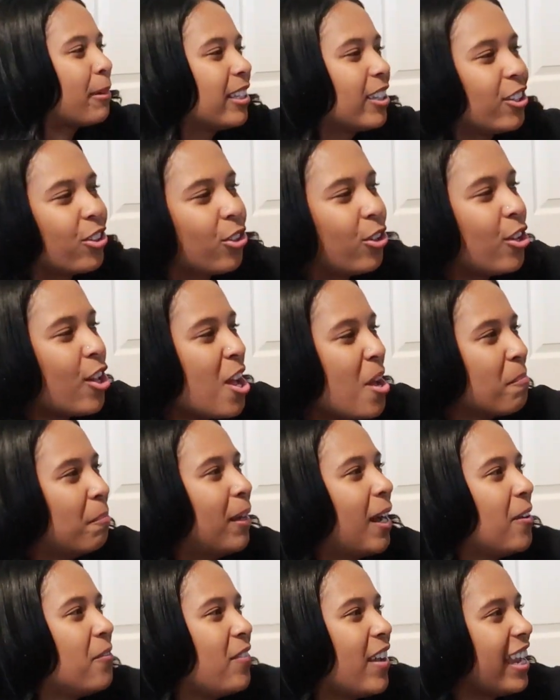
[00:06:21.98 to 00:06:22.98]

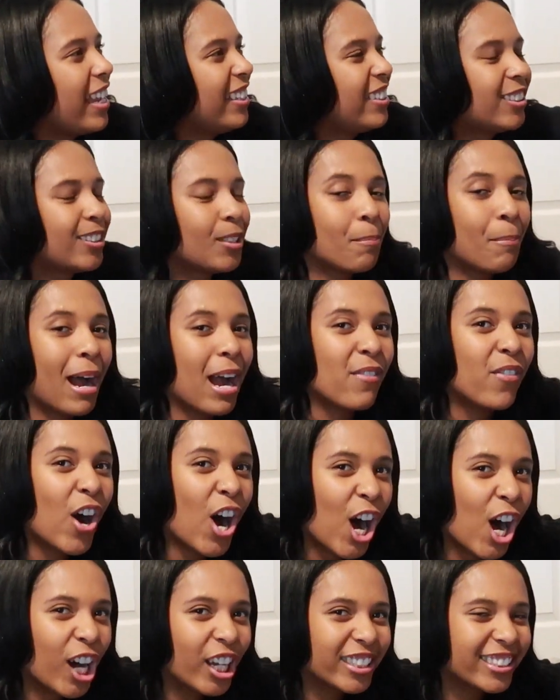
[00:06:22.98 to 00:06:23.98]
my vase, my
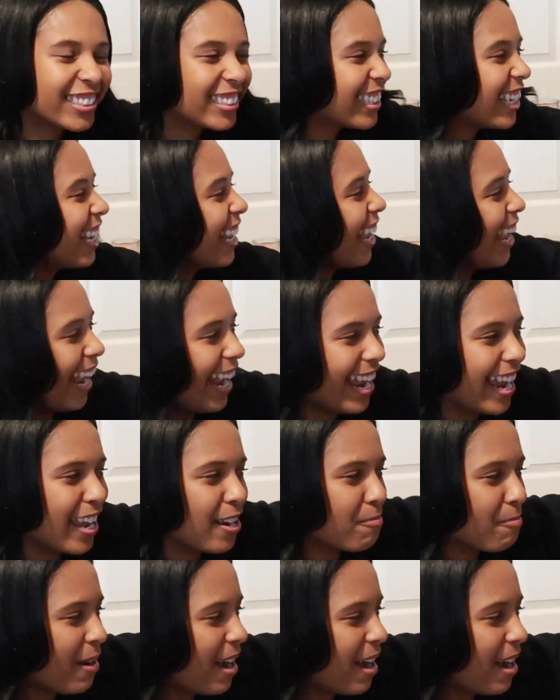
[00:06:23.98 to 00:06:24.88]
vase, and